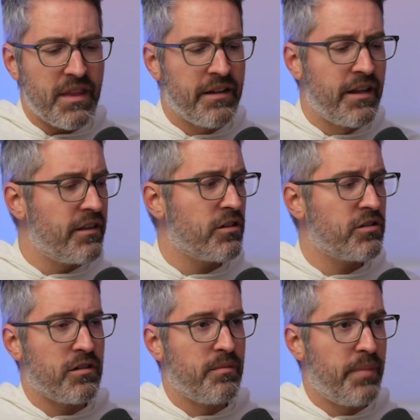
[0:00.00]
And then there are
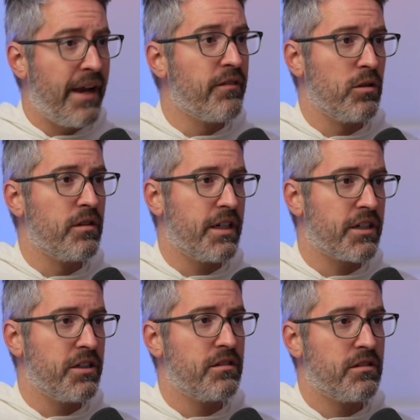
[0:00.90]
certain behavioral
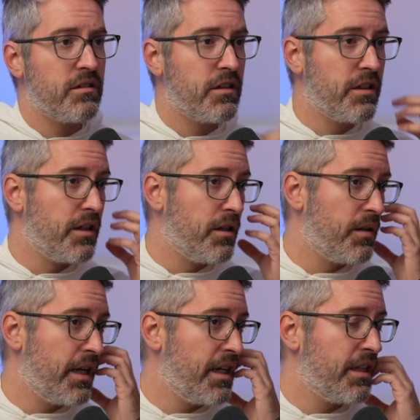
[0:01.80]
addictions,
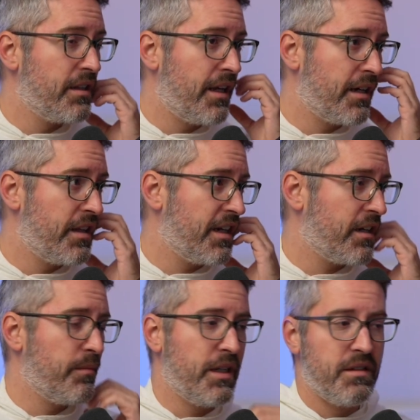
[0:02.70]
and that
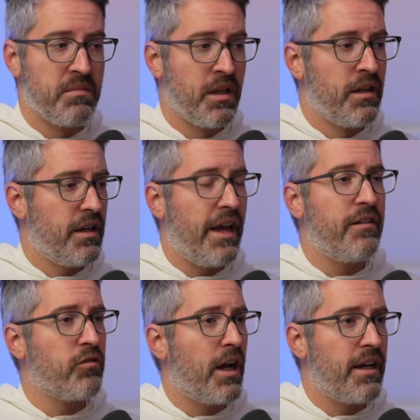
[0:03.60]
could be any
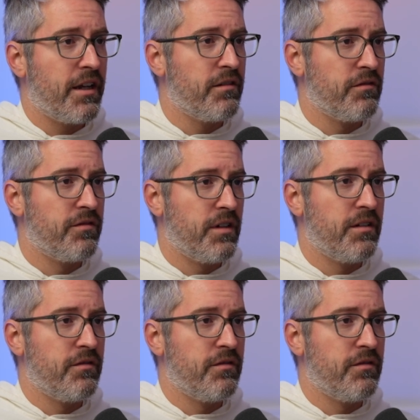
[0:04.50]
variety of